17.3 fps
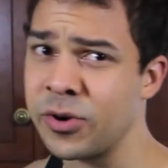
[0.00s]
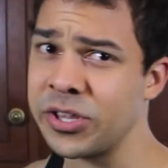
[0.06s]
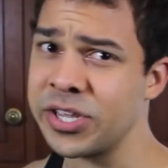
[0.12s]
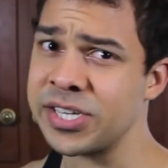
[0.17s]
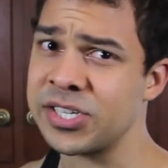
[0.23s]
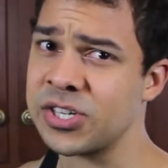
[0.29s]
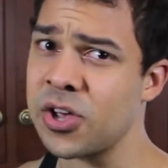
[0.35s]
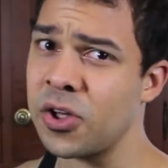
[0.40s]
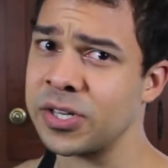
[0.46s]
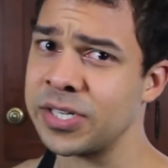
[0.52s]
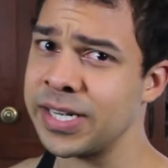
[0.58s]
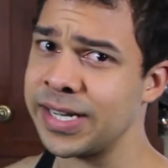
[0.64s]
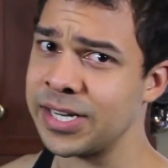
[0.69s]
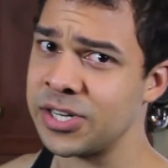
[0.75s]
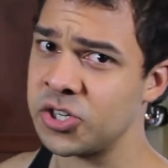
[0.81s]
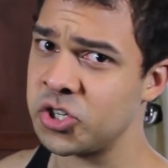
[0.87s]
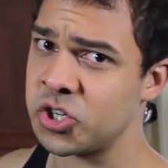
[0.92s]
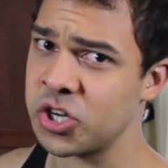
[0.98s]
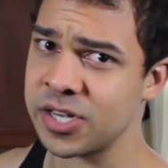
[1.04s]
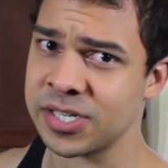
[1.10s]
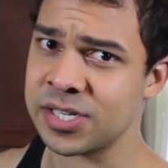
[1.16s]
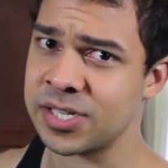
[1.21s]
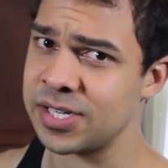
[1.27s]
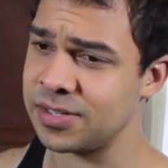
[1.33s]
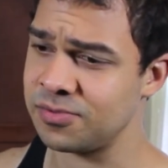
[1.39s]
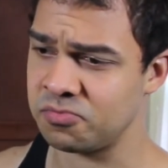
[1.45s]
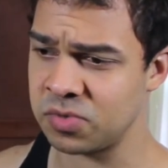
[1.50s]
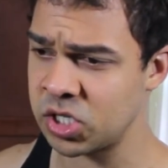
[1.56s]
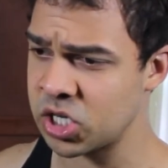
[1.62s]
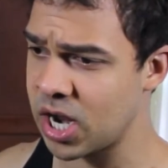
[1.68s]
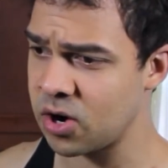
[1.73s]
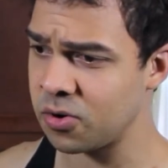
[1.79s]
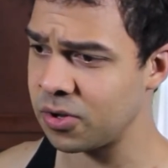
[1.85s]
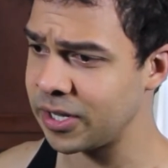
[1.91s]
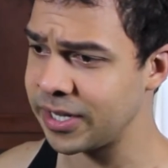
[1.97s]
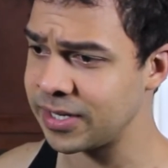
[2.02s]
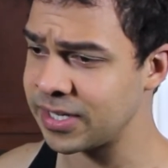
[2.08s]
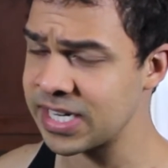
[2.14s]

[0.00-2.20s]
really salty and just generally